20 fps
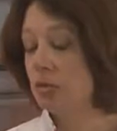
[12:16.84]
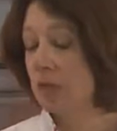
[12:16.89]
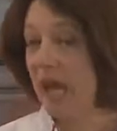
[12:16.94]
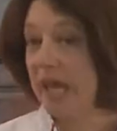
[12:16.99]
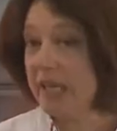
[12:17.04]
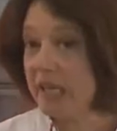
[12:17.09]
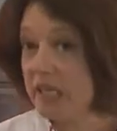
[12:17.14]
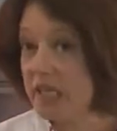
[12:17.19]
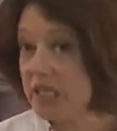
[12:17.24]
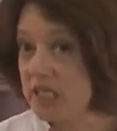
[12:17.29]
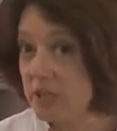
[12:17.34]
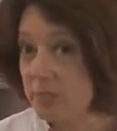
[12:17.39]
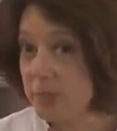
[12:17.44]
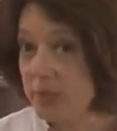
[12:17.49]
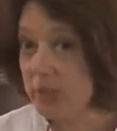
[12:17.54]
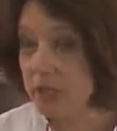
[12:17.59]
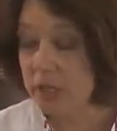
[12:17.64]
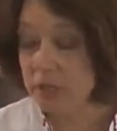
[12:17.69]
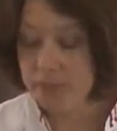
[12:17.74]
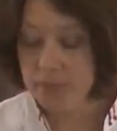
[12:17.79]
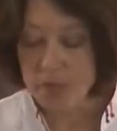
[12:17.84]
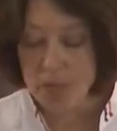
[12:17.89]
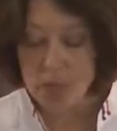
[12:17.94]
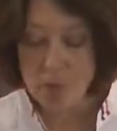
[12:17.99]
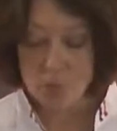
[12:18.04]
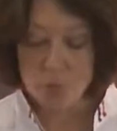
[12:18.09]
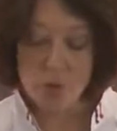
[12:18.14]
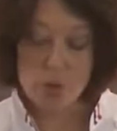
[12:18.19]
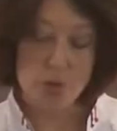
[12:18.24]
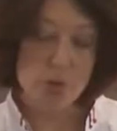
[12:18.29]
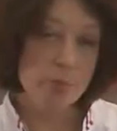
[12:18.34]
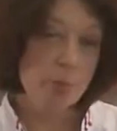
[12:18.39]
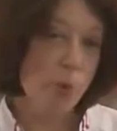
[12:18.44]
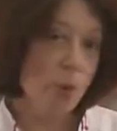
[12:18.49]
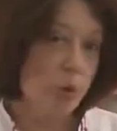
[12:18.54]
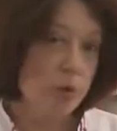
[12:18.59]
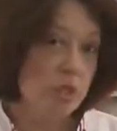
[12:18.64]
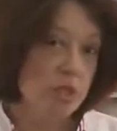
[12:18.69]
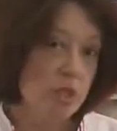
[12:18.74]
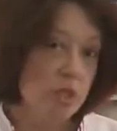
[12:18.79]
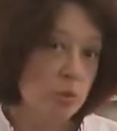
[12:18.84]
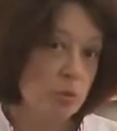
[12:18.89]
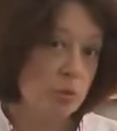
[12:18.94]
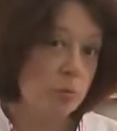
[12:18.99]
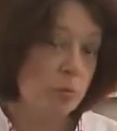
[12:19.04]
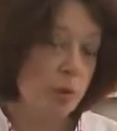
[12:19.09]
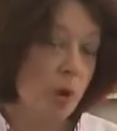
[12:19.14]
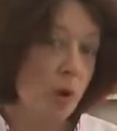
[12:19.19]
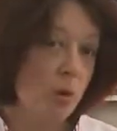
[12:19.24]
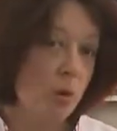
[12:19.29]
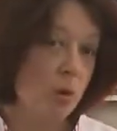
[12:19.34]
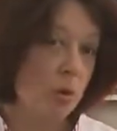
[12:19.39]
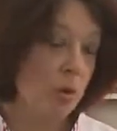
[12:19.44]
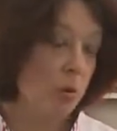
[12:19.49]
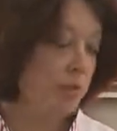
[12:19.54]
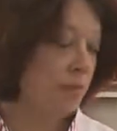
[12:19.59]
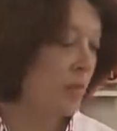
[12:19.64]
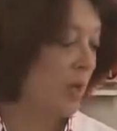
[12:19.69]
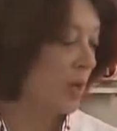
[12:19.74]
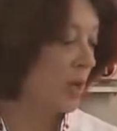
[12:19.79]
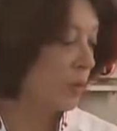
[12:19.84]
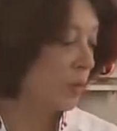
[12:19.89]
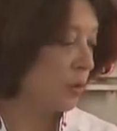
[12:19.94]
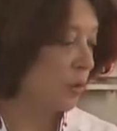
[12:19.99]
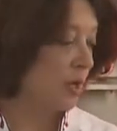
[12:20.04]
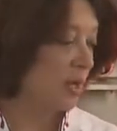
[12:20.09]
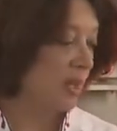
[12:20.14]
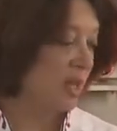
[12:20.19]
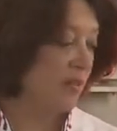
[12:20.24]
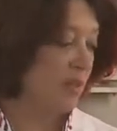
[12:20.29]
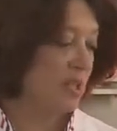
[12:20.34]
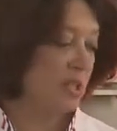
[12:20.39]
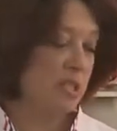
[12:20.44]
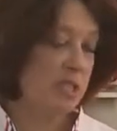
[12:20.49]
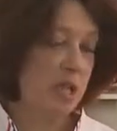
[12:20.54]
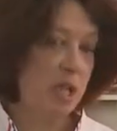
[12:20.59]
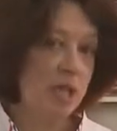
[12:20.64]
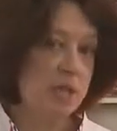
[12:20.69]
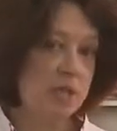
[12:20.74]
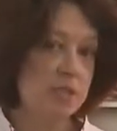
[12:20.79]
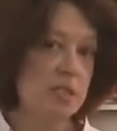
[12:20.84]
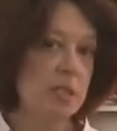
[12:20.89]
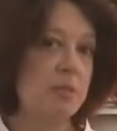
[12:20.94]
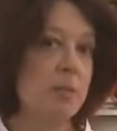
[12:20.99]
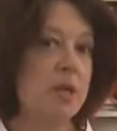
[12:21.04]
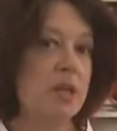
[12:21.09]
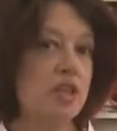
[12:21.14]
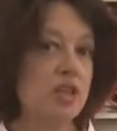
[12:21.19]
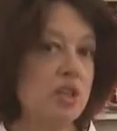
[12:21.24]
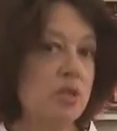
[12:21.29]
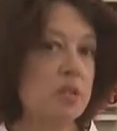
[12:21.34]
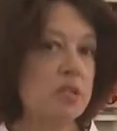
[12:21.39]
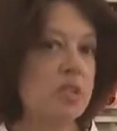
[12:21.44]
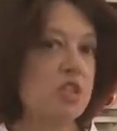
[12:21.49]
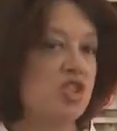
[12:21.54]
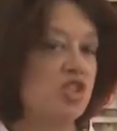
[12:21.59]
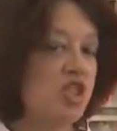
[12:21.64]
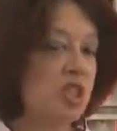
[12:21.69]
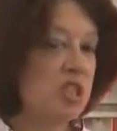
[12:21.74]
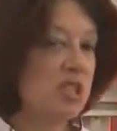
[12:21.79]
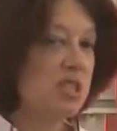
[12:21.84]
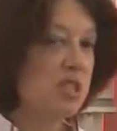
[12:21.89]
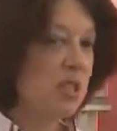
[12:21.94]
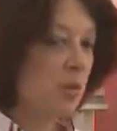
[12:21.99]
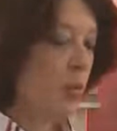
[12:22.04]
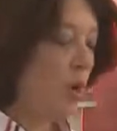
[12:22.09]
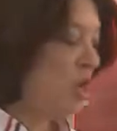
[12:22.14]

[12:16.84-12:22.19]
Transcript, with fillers: you like it to be, we're going to pour it into a bowl. We're going to give it a taste and make sure it's just the